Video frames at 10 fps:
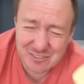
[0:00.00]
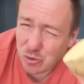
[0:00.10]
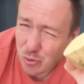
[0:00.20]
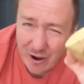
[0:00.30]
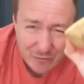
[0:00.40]
I
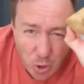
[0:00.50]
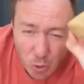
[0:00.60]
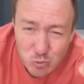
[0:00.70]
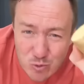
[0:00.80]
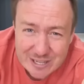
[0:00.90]
thought, right, I've got
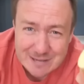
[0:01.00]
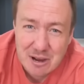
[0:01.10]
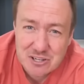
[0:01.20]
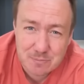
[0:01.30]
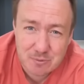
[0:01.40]
to really
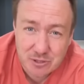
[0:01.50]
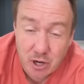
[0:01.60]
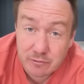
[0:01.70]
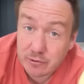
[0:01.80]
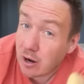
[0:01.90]
match up and
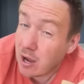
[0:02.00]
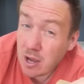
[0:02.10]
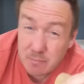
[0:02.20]
go for it.